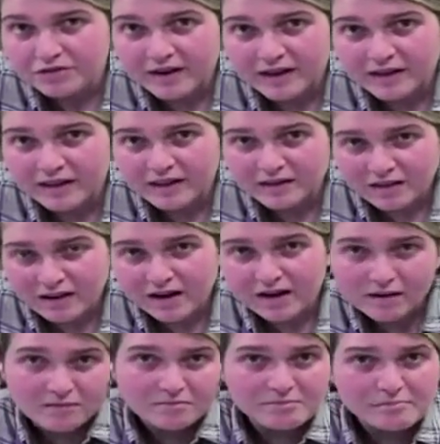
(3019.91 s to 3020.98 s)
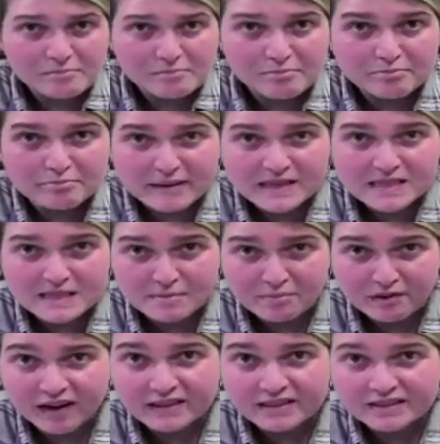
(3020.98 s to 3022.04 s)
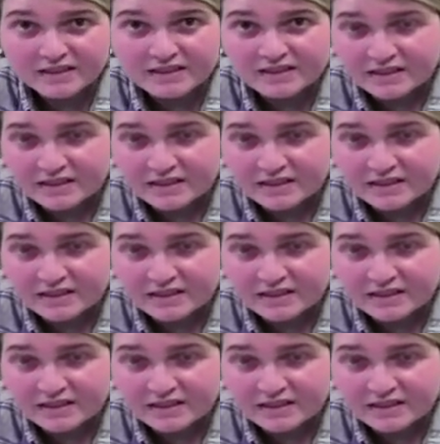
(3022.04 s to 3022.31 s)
great basic brand.